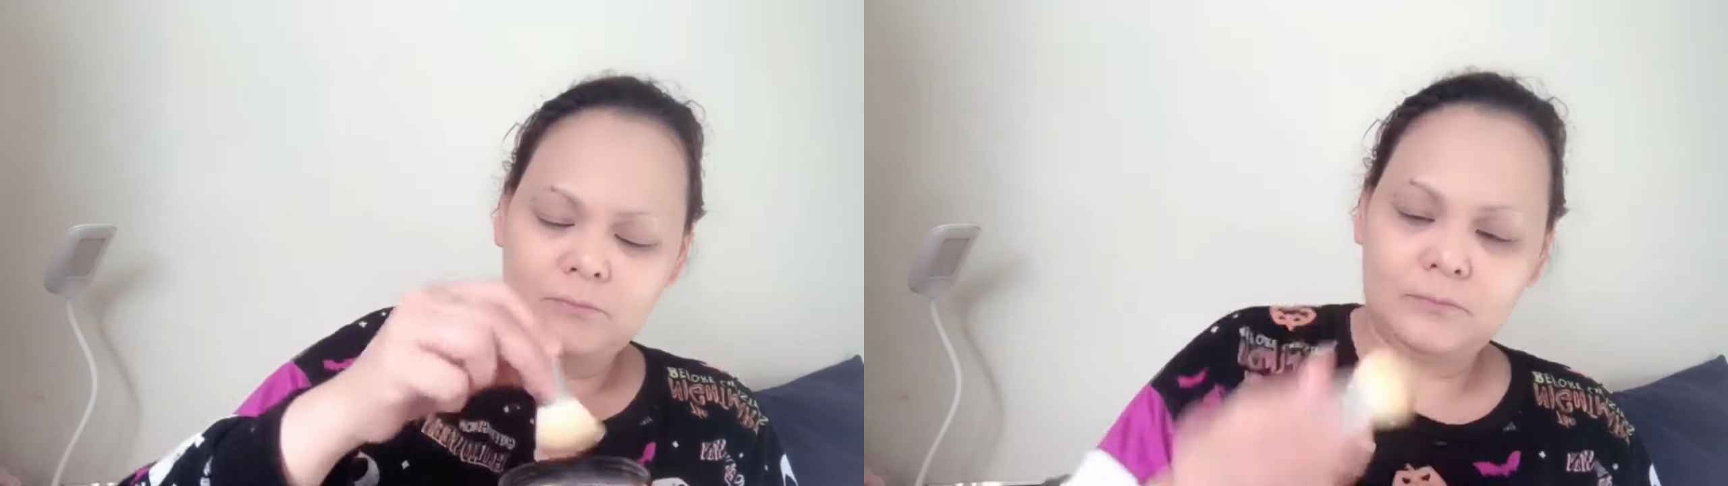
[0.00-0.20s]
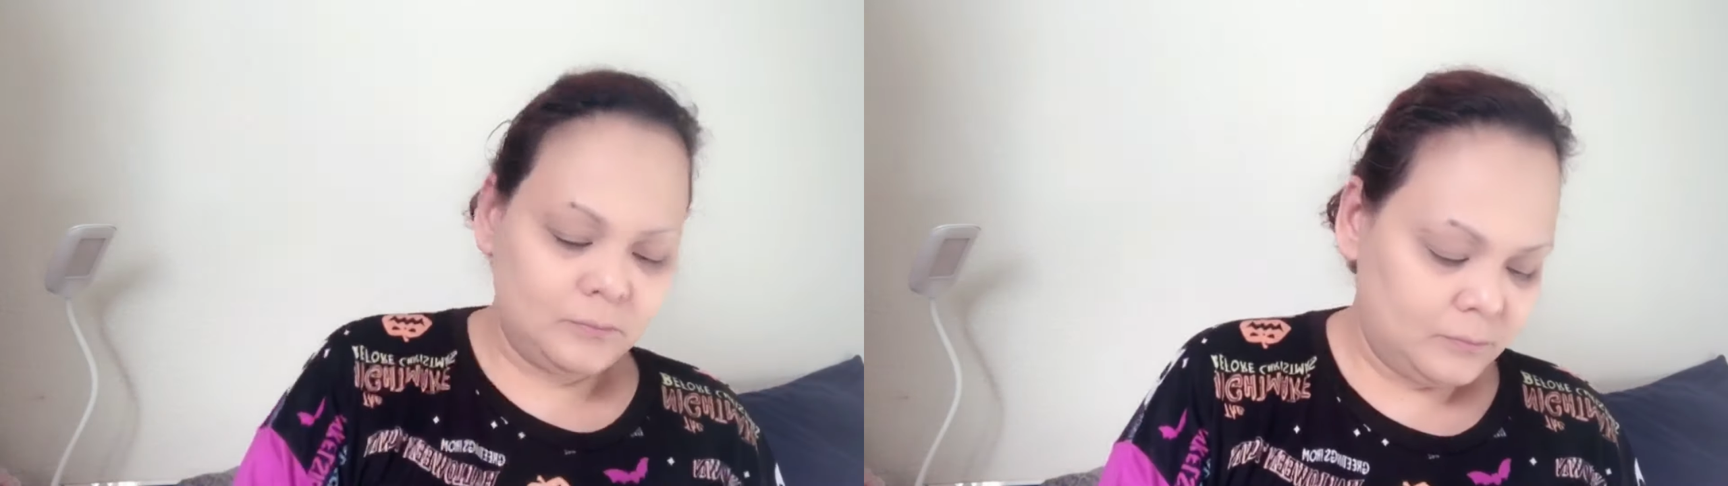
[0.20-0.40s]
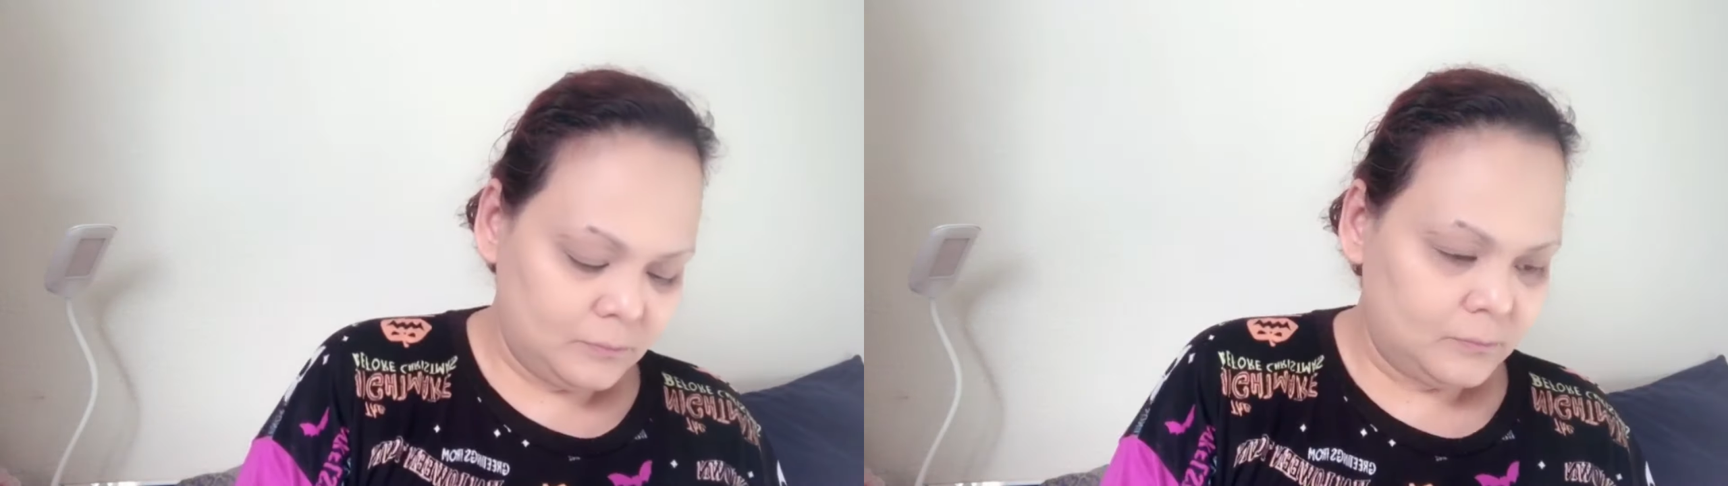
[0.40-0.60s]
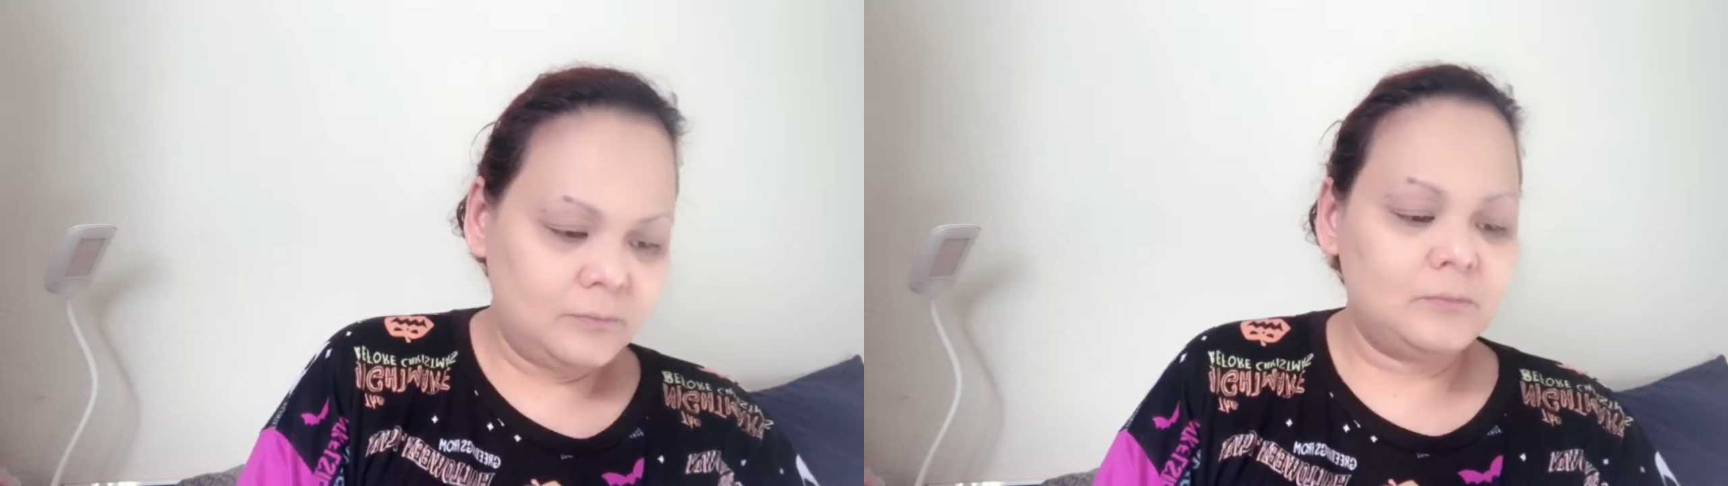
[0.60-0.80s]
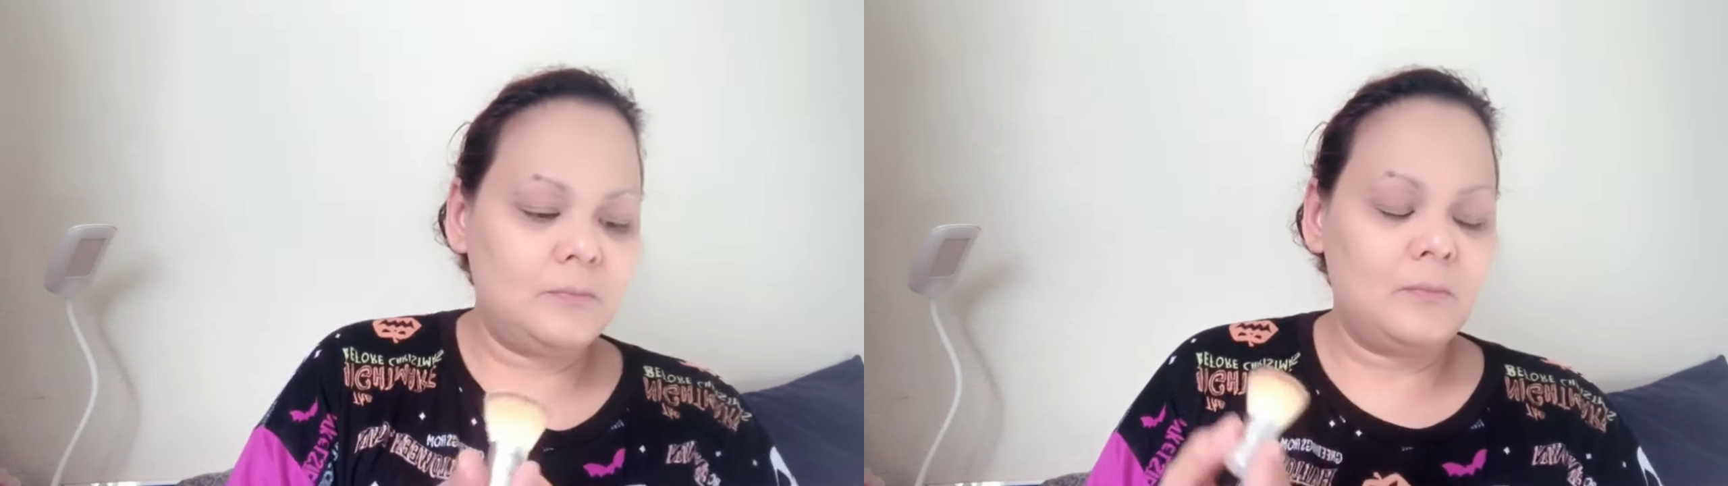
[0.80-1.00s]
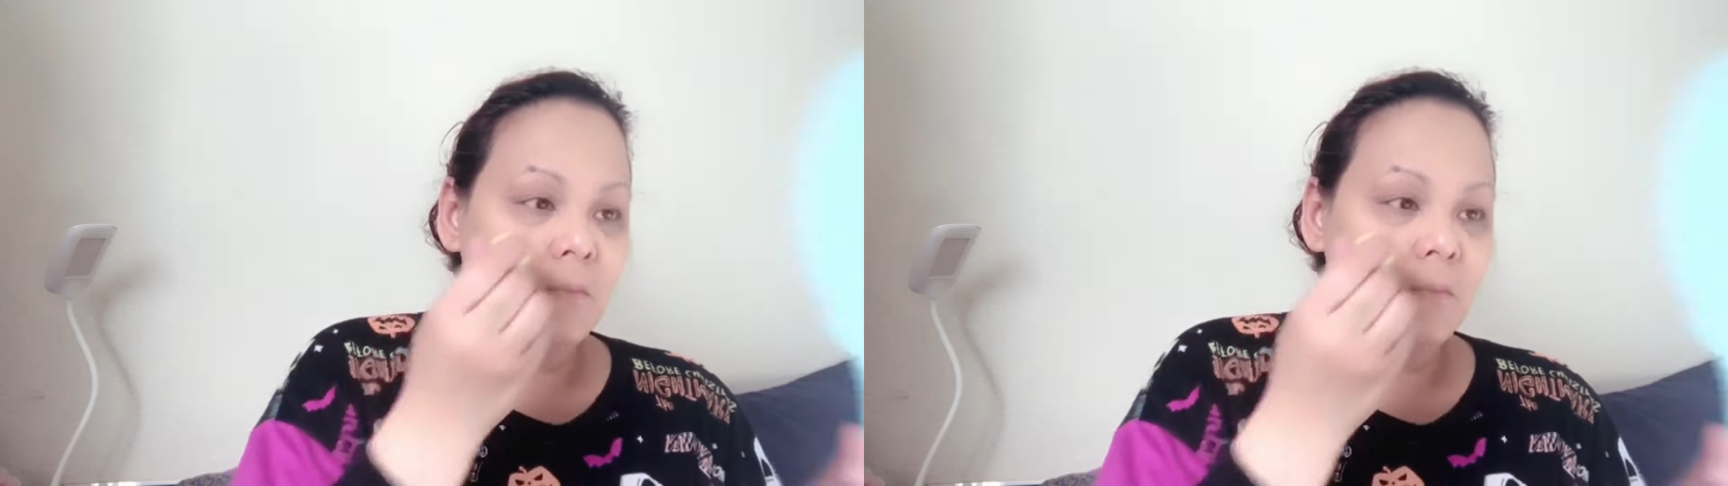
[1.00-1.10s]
my Wet n